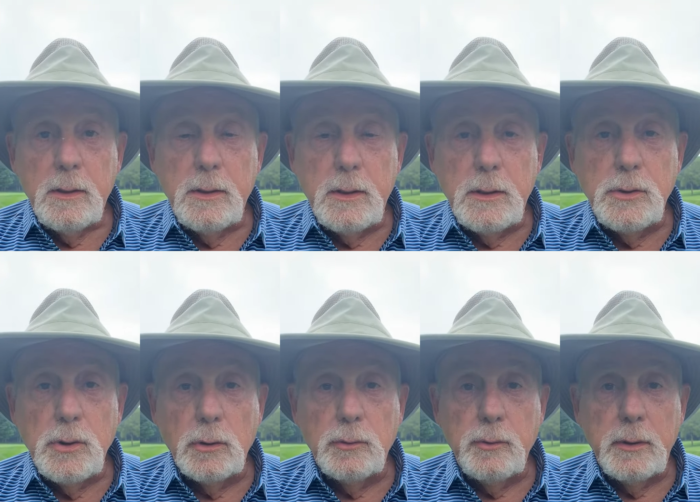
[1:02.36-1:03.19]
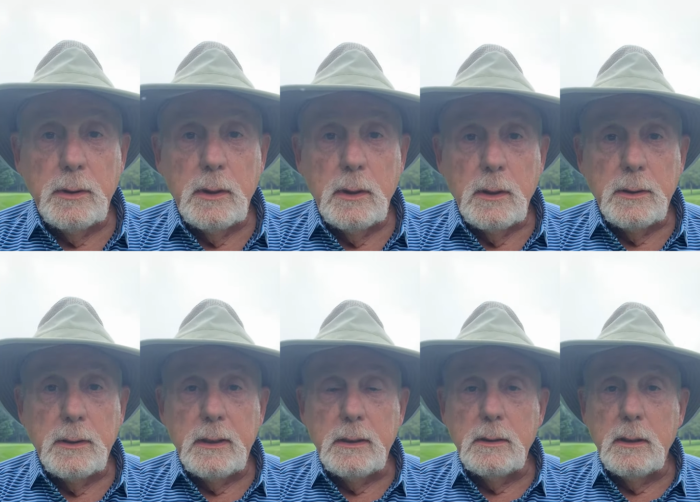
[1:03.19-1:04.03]
The children
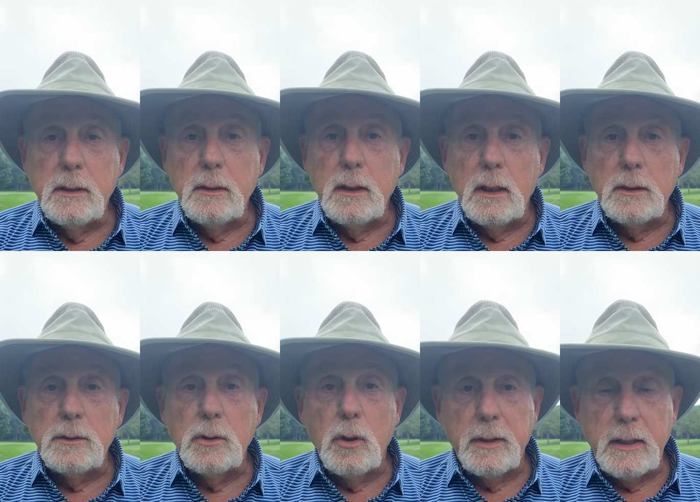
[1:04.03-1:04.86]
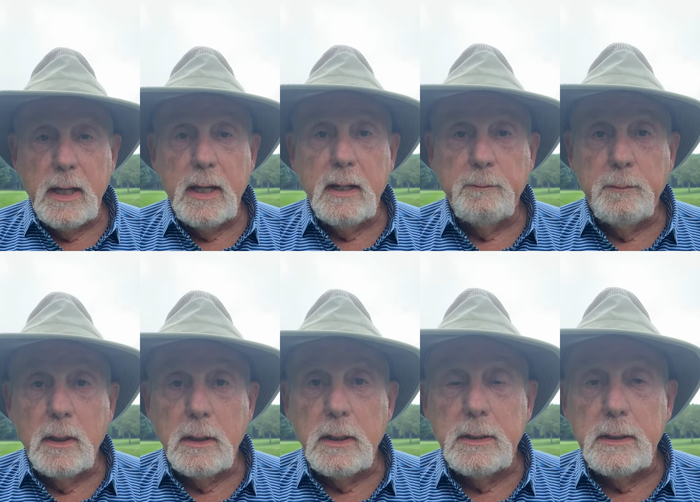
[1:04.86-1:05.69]
need to go to camp,
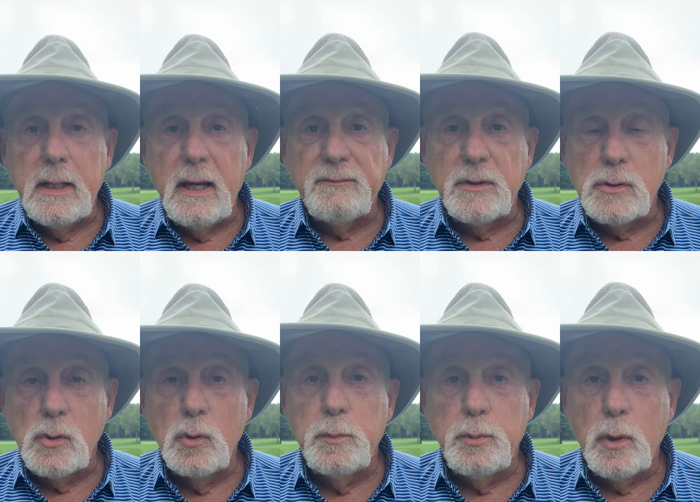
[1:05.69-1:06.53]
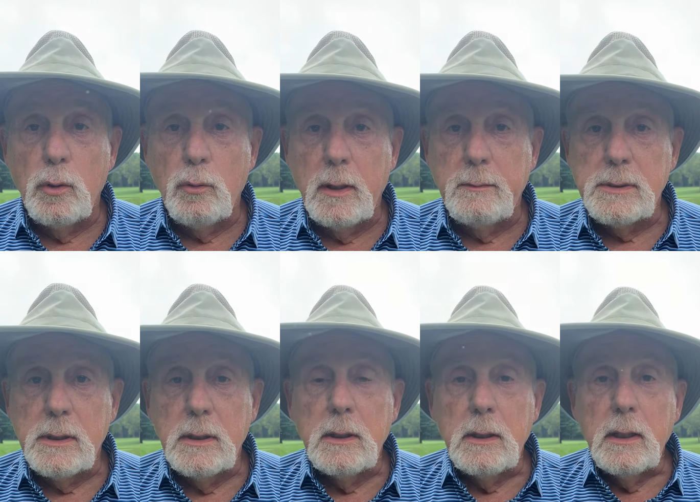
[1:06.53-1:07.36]
they need after school programs,
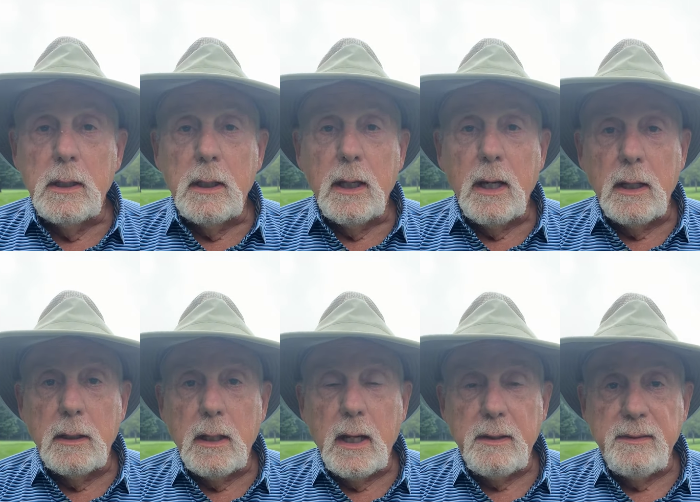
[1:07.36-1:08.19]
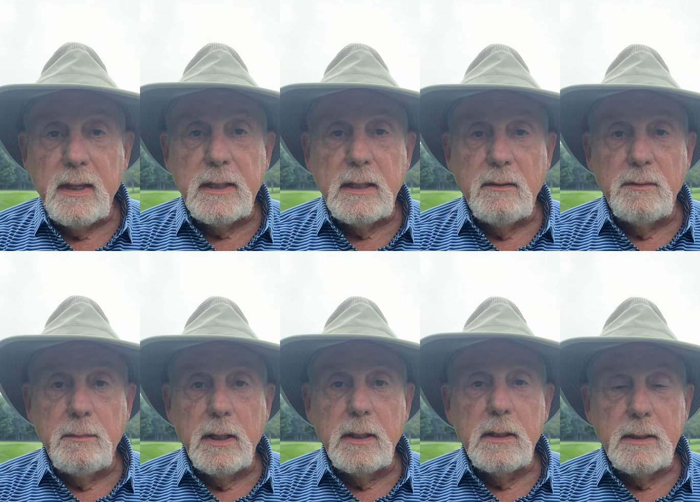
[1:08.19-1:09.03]
and I thank
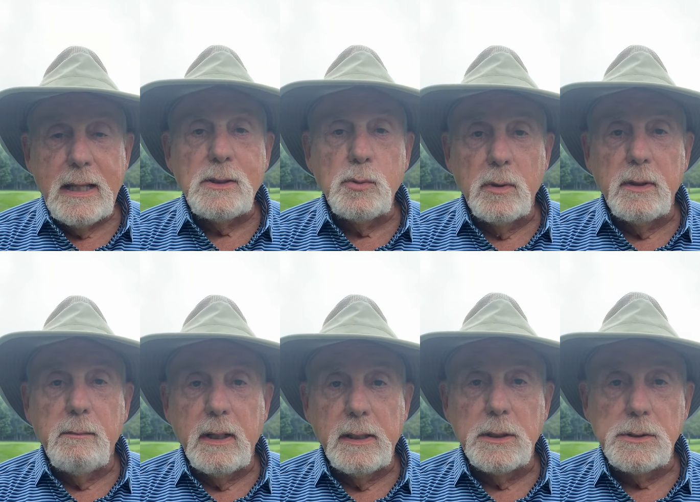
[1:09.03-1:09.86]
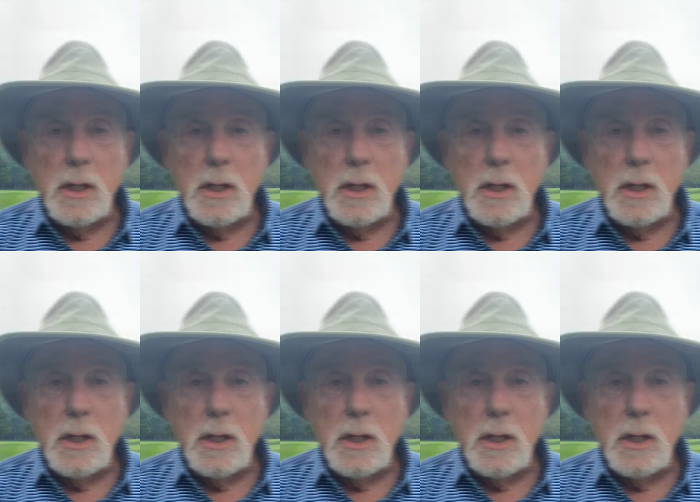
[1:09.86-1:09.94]
everybody, that's where the money is